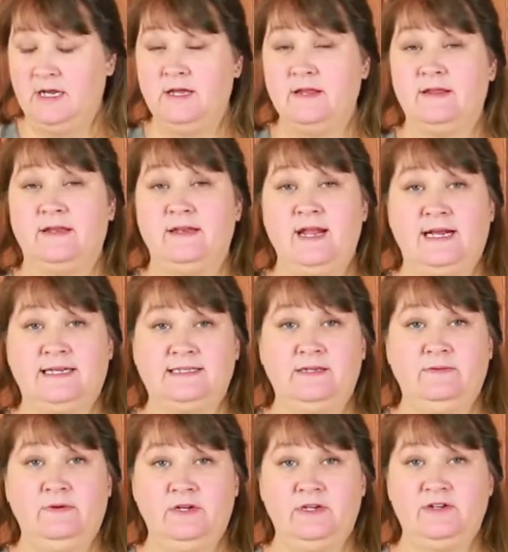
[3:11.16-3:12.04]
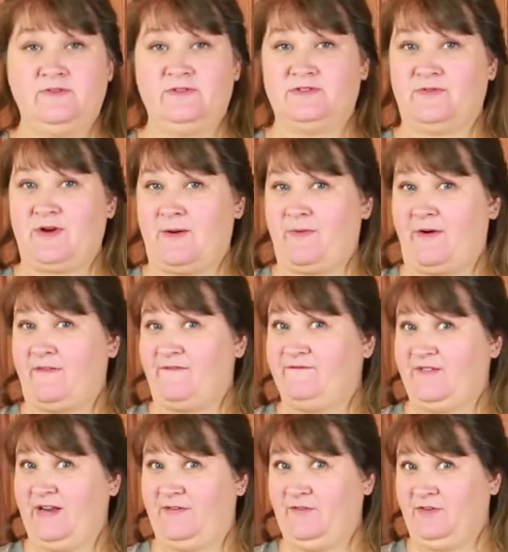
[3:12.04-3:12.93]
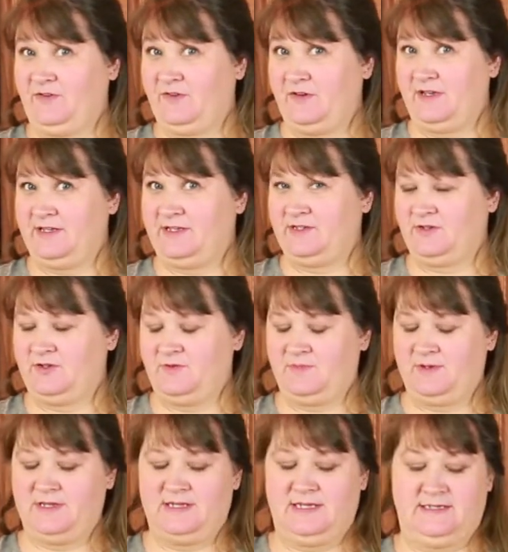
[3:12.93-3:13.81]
The next thing we're gonna do is grab our favorite cookie scoop.